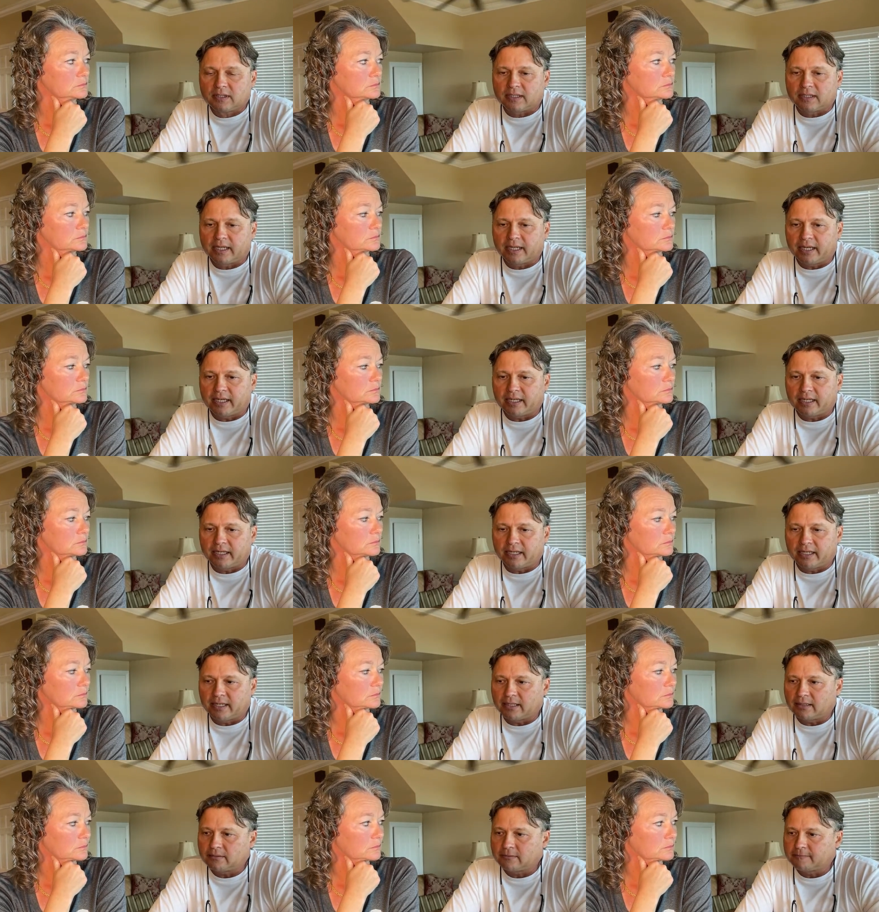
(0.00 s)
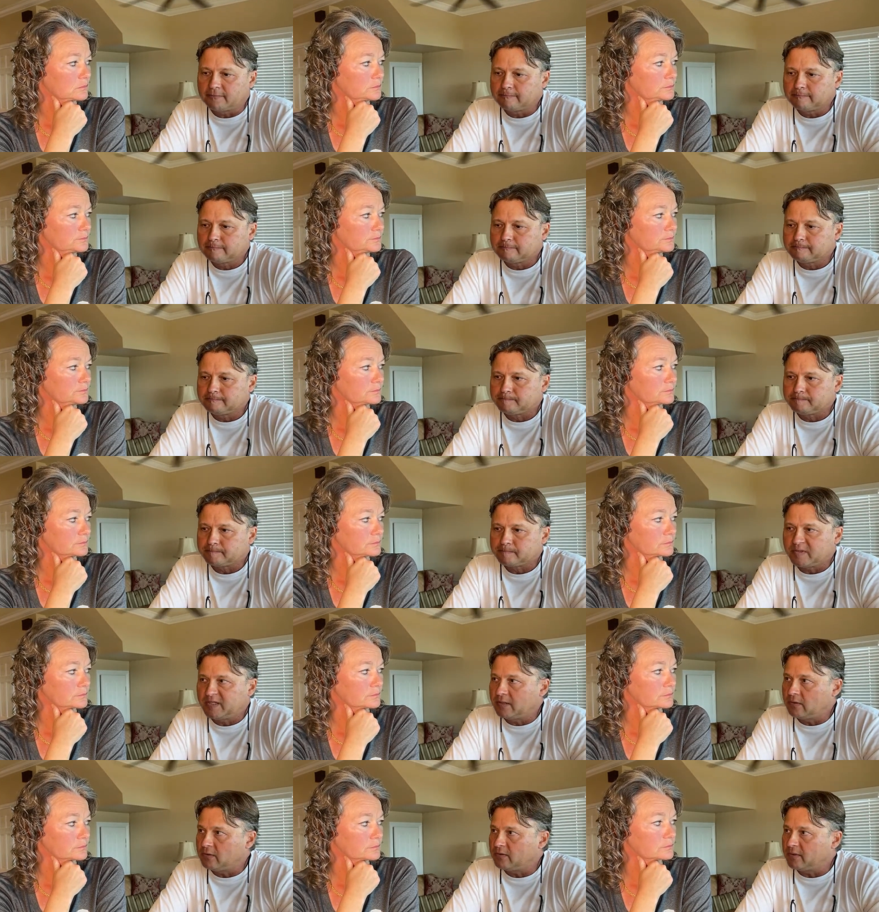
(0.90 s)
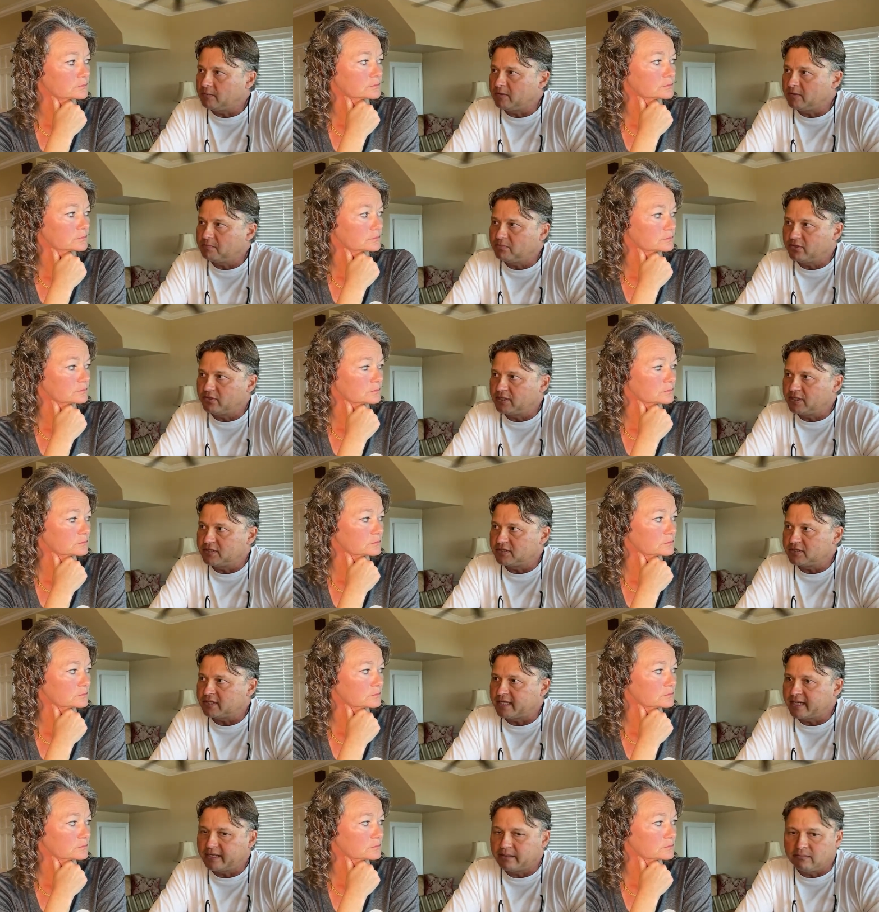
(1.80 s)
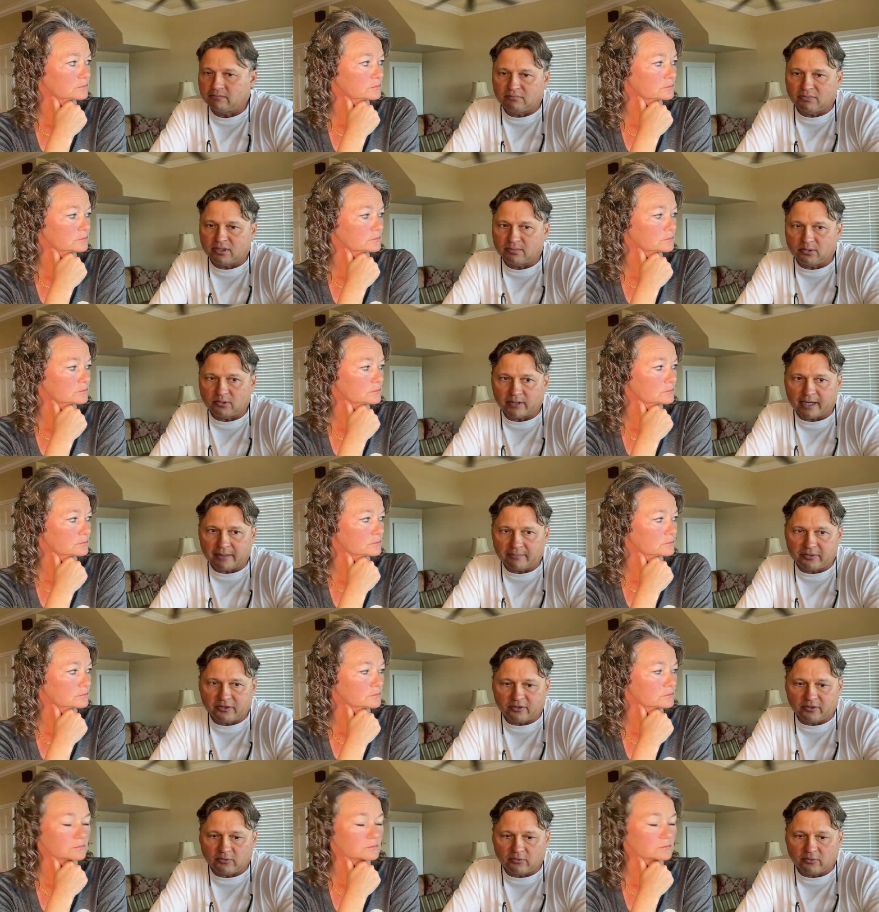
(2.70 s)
Speaker 1: And, you know, then we put it inside and bubble wrap it or